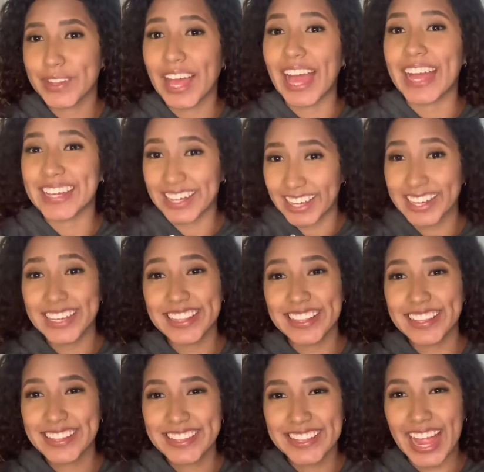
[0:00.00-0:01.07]
I got into
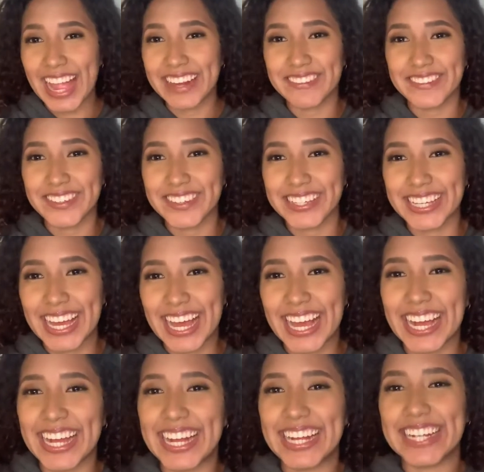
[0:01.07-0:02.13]
Stanford,
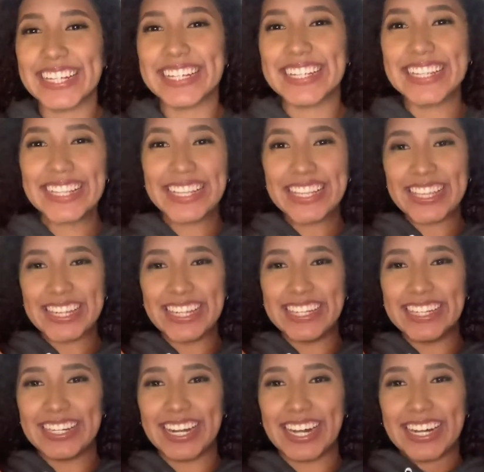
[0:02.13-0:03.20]

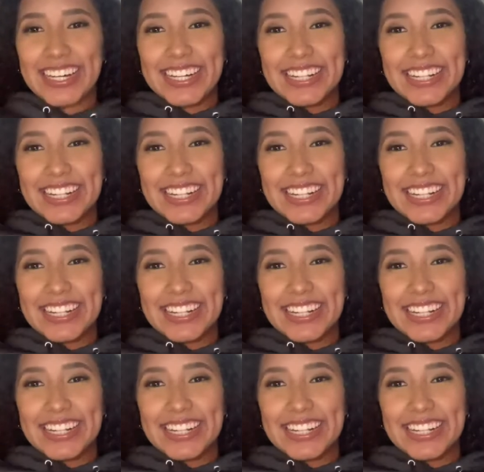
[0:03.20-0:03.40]
guys.